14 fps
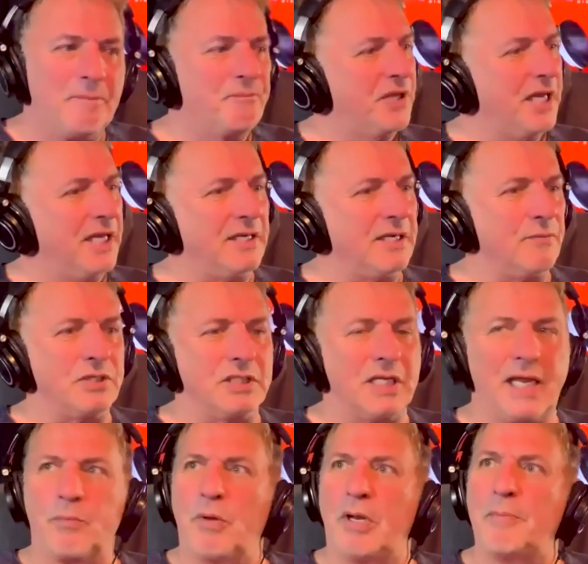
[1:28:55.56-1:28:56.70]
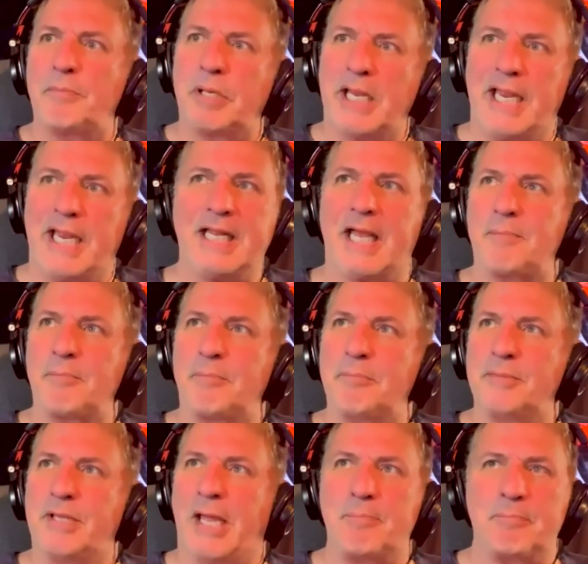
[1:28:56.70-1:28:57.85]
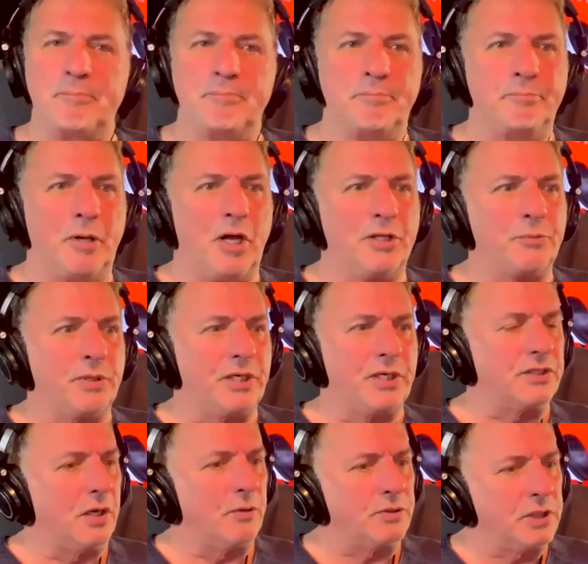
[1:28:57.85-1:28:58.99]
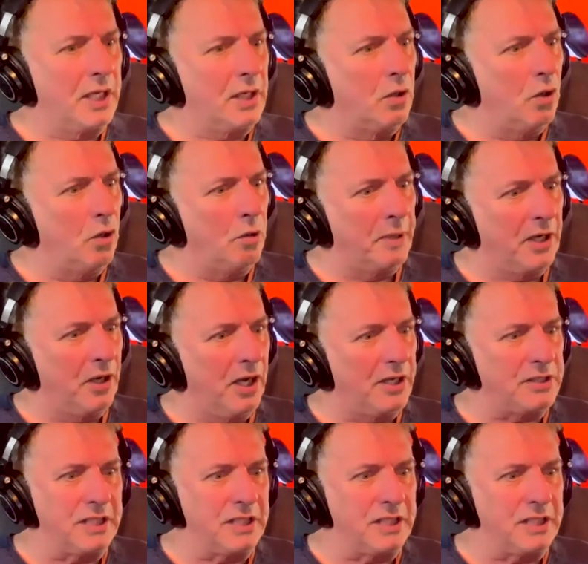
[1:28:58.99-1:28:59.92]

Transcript: and it was like what, playing that that Baldwin guitar was like, oh my god, it's